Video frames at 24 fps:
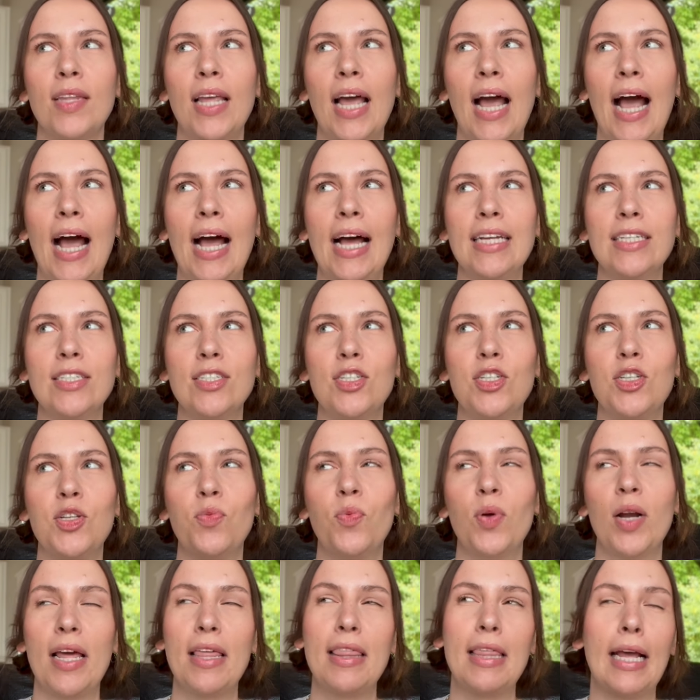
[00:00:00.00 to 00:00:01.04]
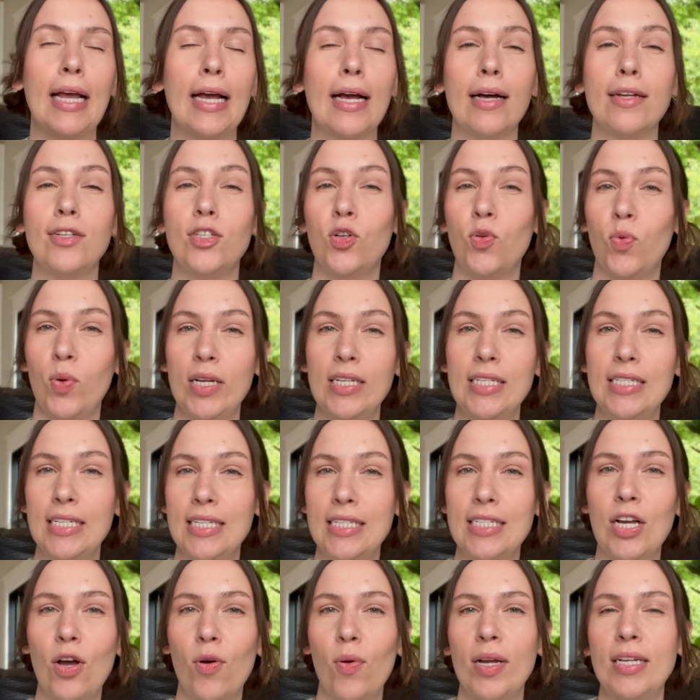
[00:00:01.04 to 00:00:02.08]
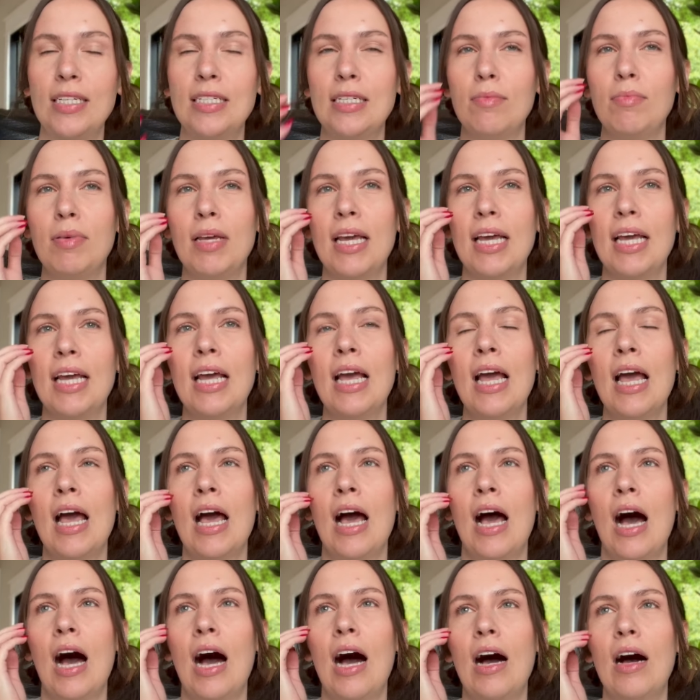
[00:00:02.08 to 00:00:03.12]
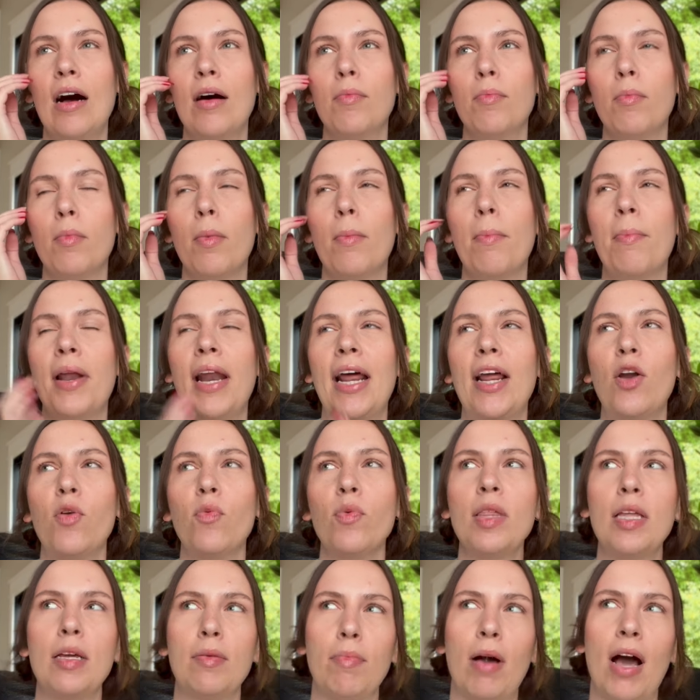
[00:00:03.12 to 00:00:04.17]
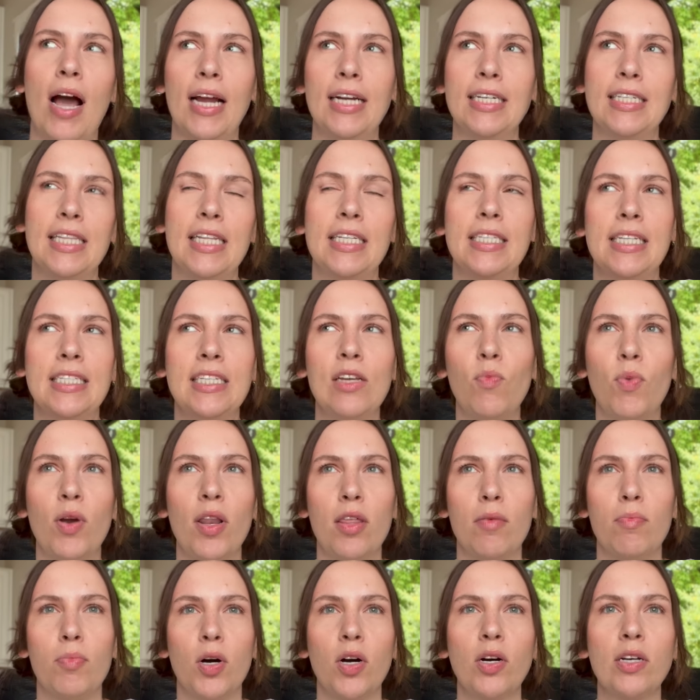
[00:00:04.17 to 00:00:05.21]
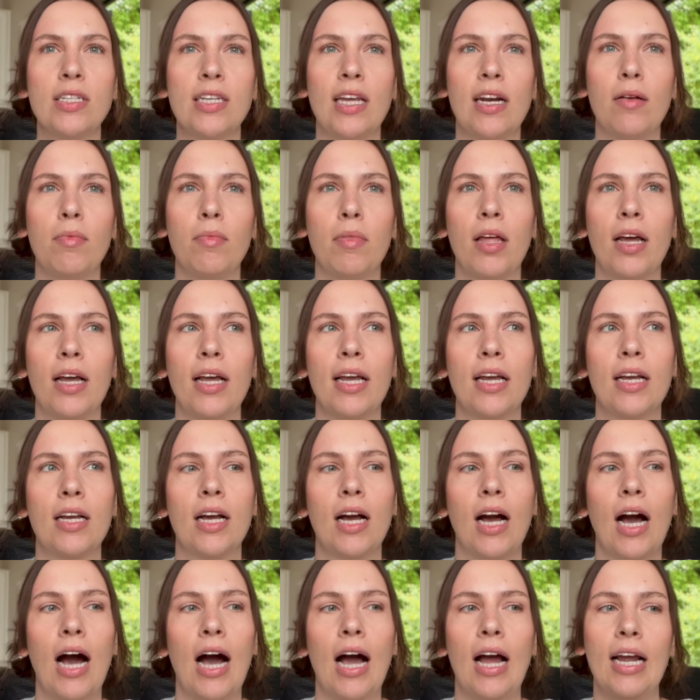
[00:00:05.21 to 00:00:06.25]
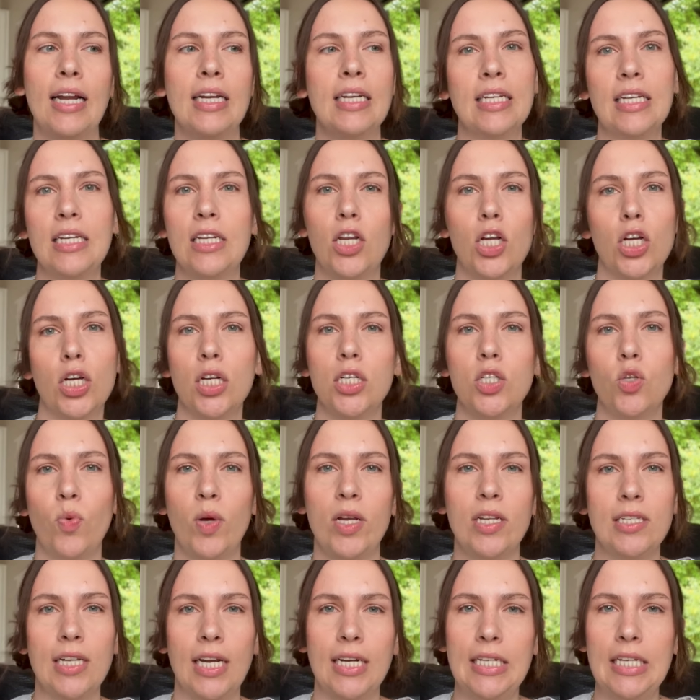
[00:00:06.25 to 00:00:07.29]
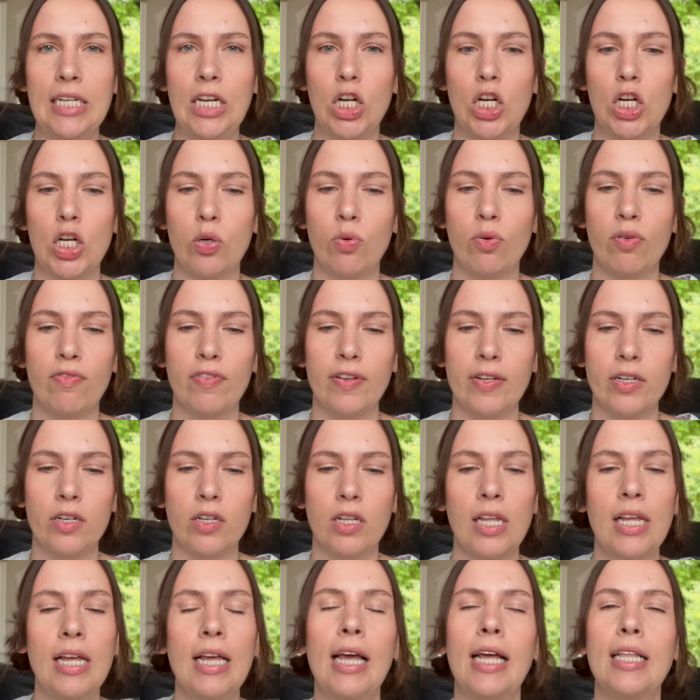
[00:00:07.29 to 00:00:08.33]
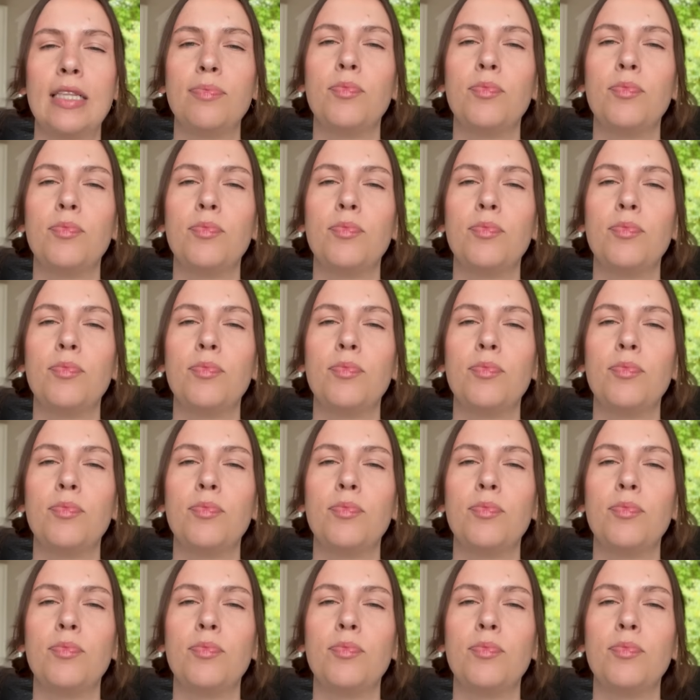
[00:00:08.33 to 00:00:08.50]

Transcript: as to what I think a twist is going to be. Um, but I don't really mind. This isn't one of the books that I'm like, I need a good twist, I need a good reveal. It's